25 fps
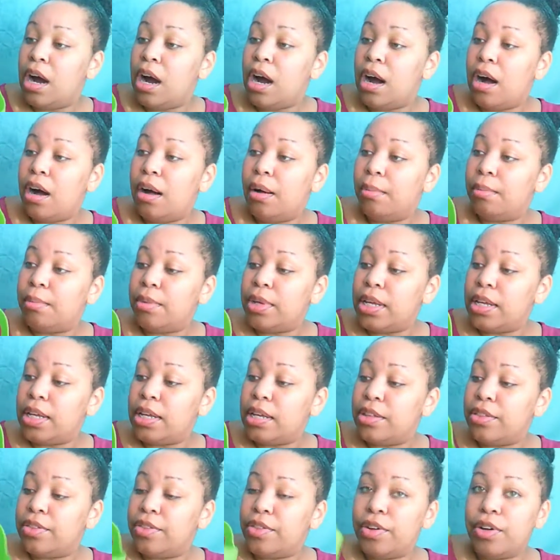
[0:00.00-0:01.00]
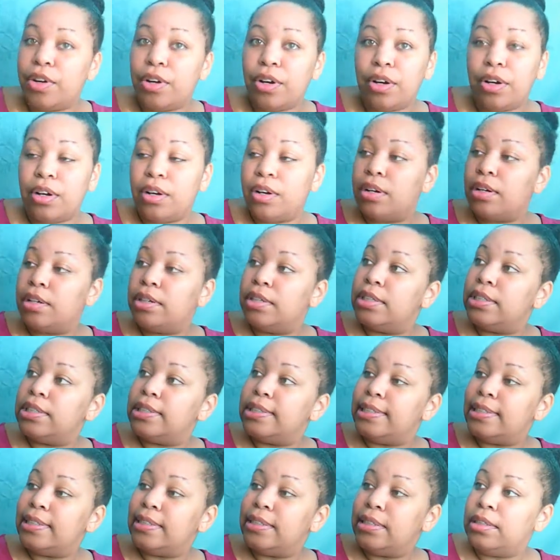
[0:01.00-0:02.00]
either
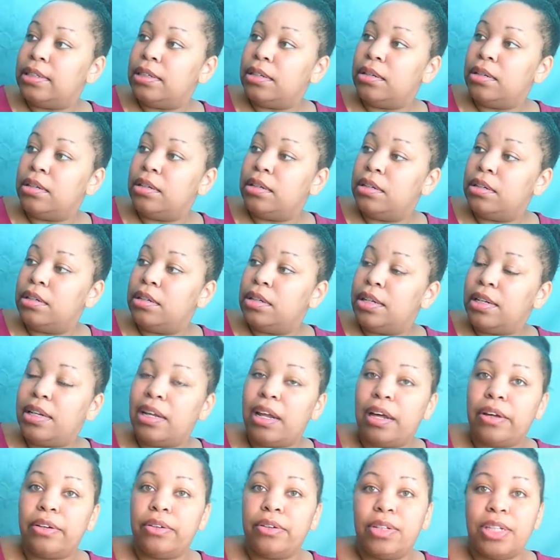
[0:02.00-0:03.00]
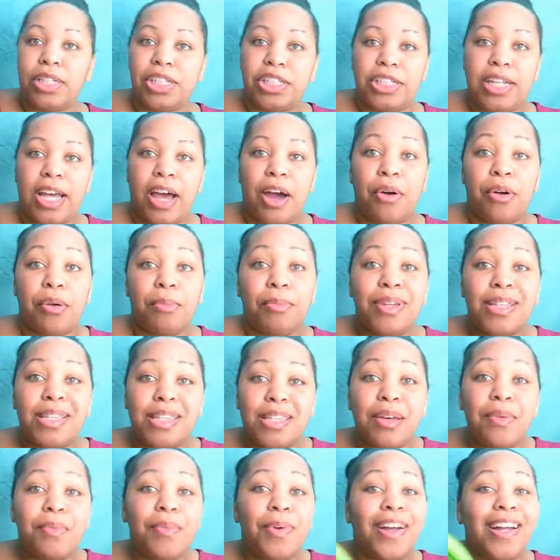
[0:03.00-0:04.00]
not on the shower, but
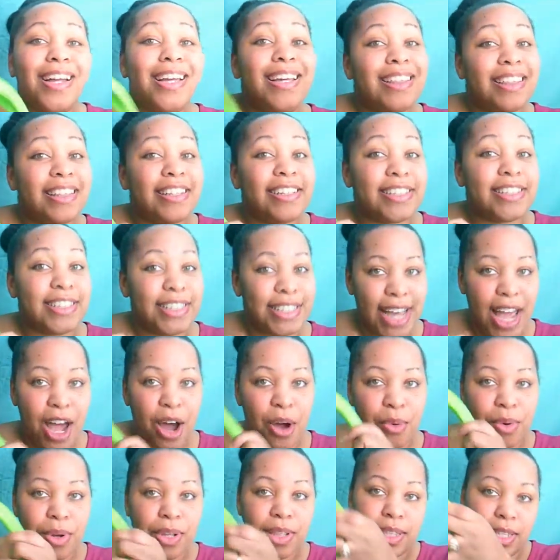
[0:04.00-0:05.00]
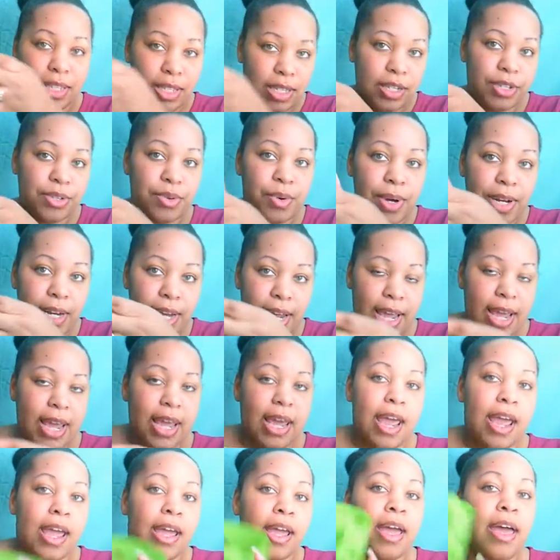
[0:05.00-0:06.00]
somewhere in the shower. This is going to
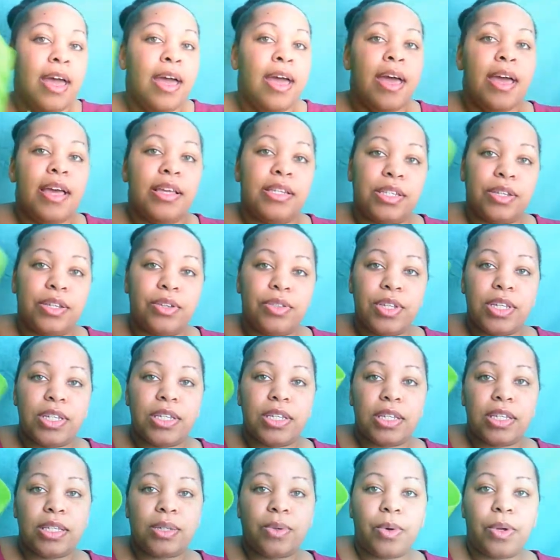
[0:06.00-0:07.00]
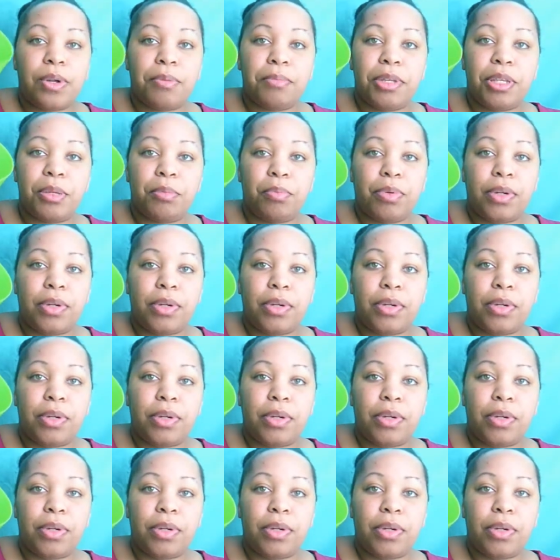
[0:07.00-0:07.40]
hang, and so this is going to be the